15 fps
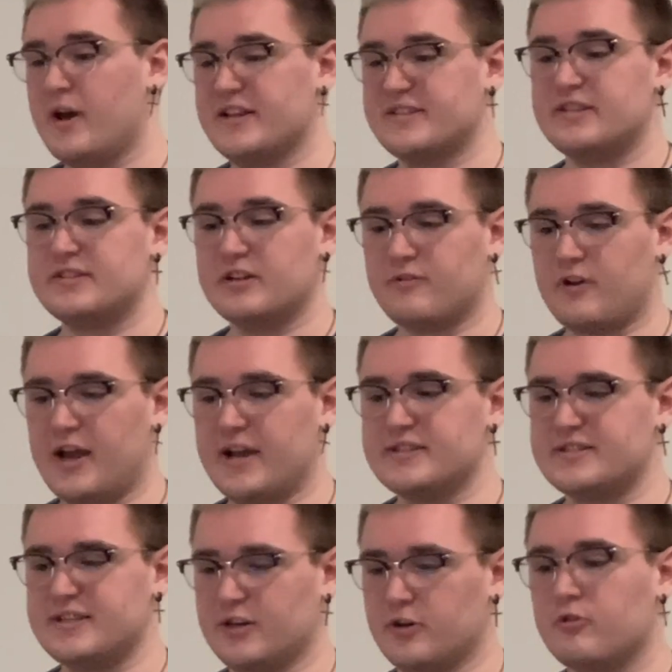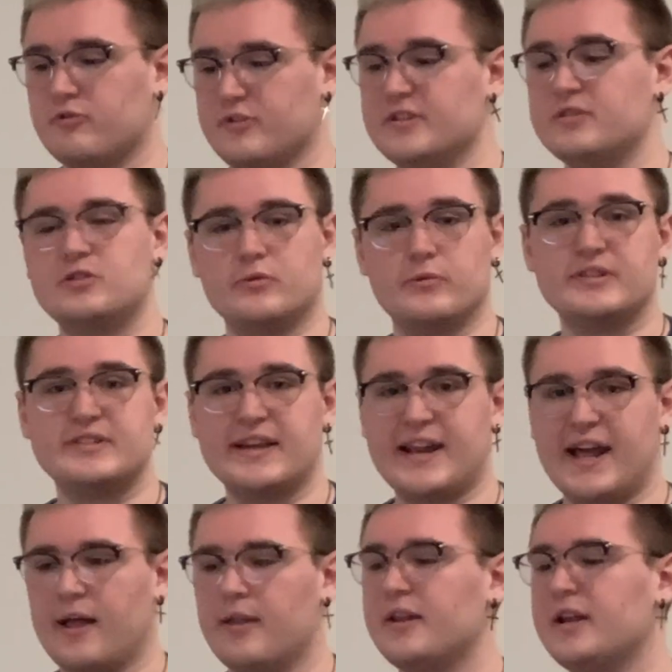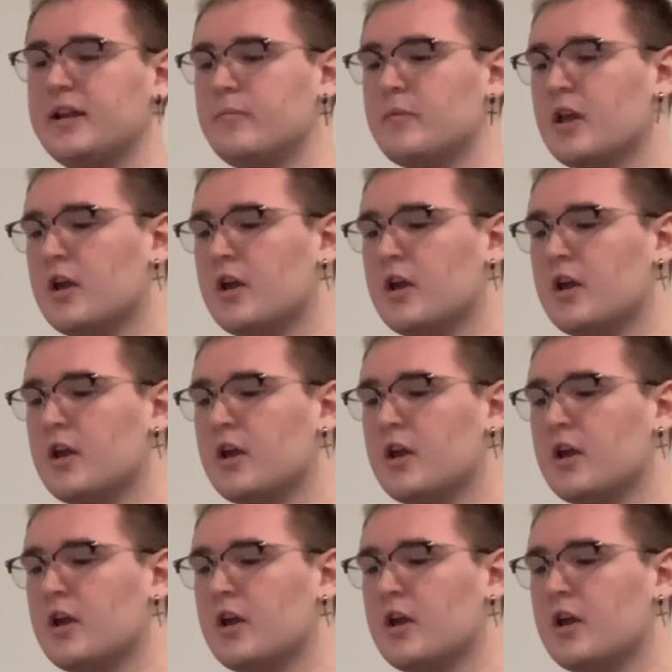SSRIs increase suicidality,